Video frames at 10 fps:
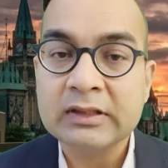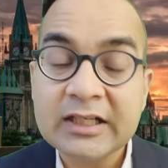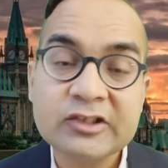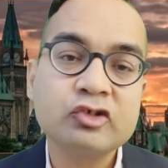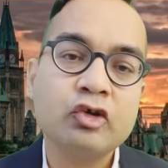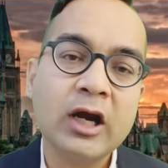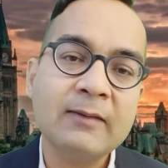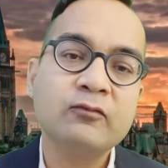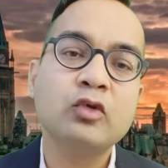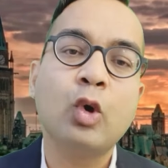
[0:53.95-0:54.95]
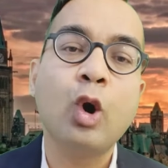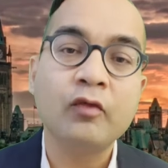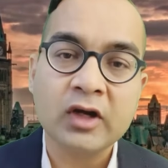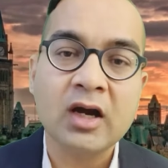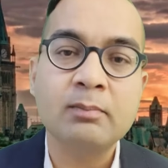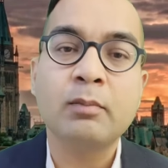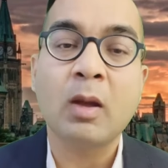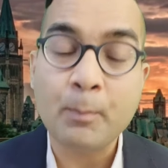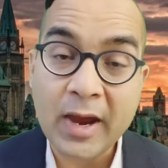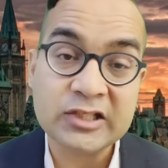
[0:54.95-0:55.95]
Let's strive to overcome
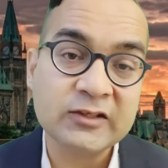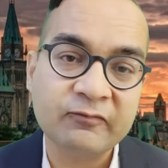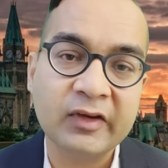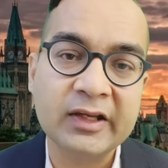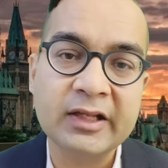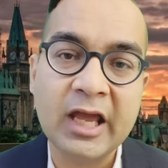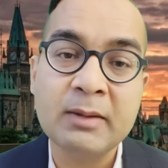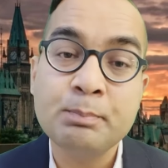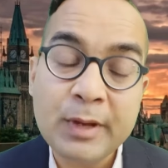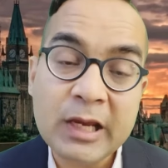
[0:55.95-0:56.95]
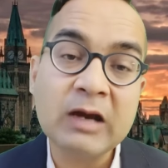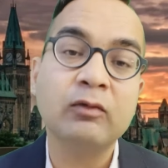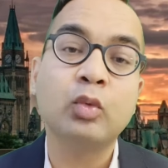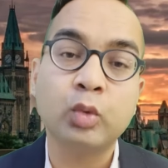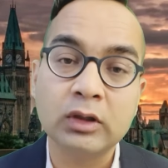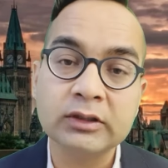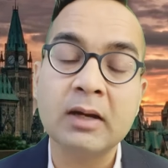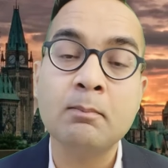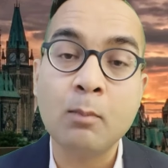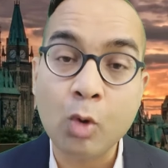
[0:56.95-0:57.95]
compassion fade and make our world a
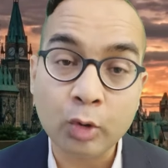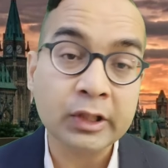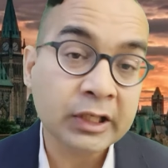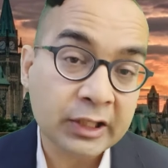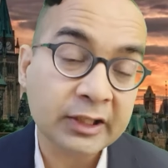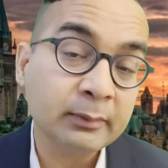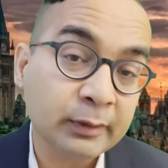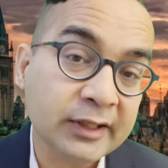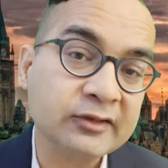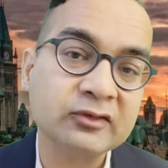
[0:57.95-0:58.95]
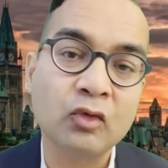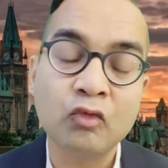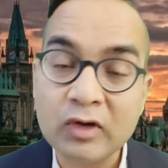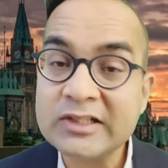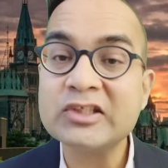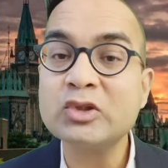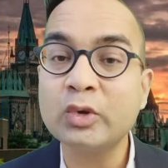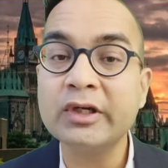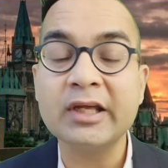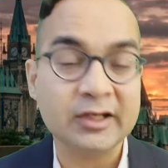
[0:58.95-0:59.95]
more caring place, one
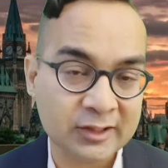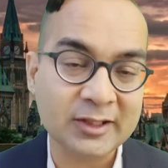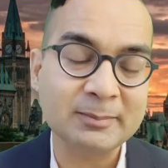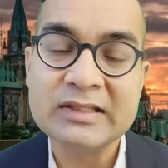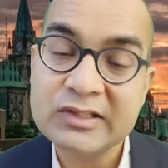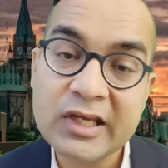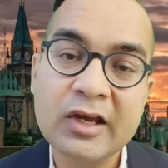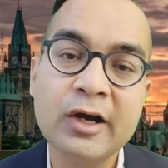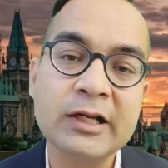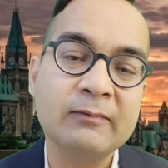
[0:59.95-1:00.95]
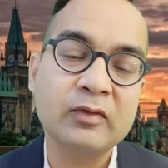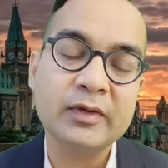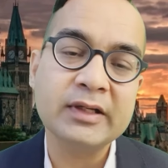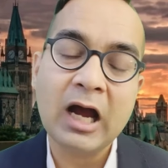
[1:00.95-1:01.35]
story at a time. Stay kind, everyone.